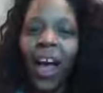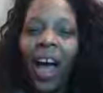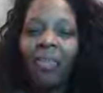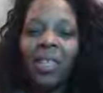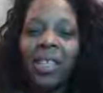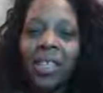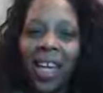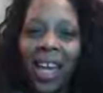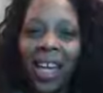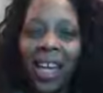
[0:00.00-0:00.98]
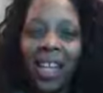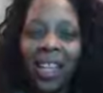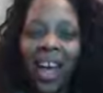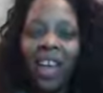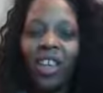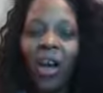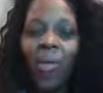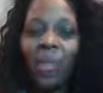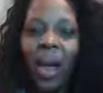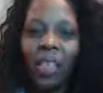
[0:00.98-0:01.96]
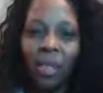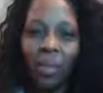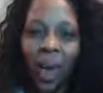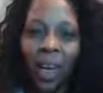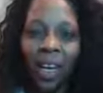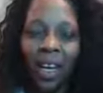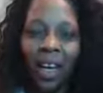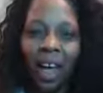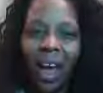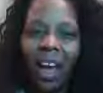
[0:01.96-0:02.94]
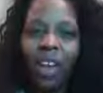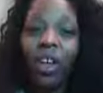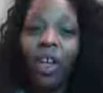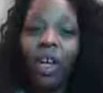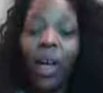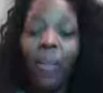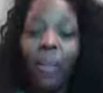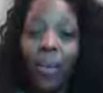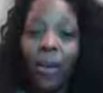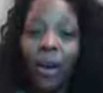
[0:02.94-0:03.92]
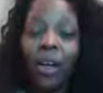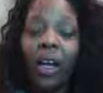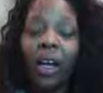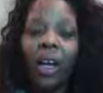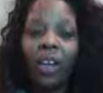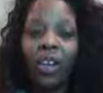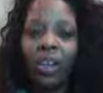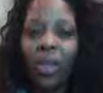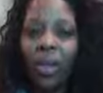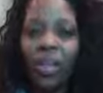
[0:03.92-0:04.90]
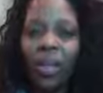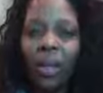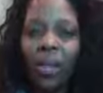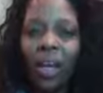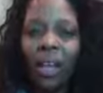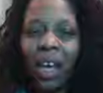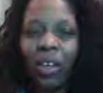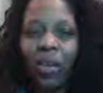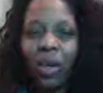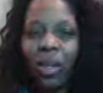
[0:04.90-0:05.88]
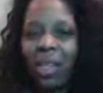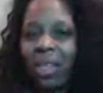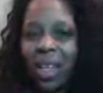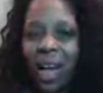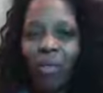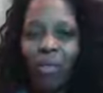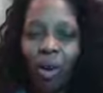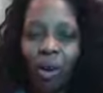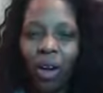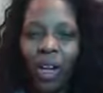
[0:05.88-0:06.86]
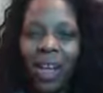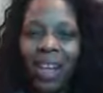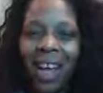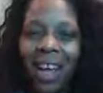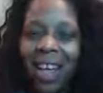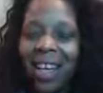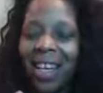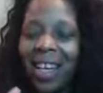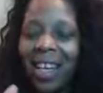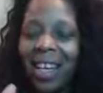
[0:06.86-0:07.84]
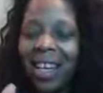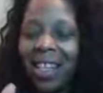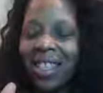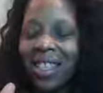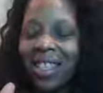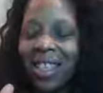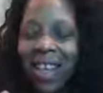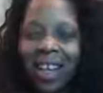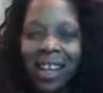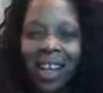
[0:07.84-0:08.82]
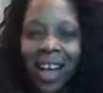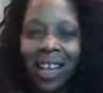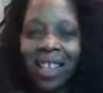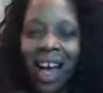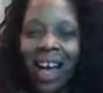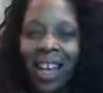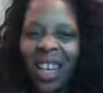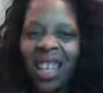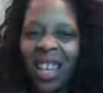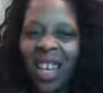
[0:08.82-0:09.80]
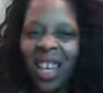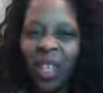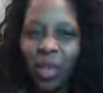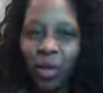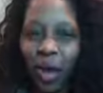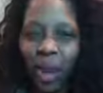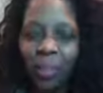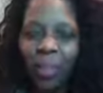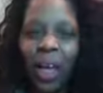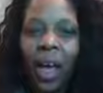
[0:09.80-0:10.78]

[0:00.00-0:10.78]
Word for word: I'm just stating that you're masturbating a lot and you're looking at porn and you're doing something that you know that's not wrong and it's not in the sight of God's eye, that is great.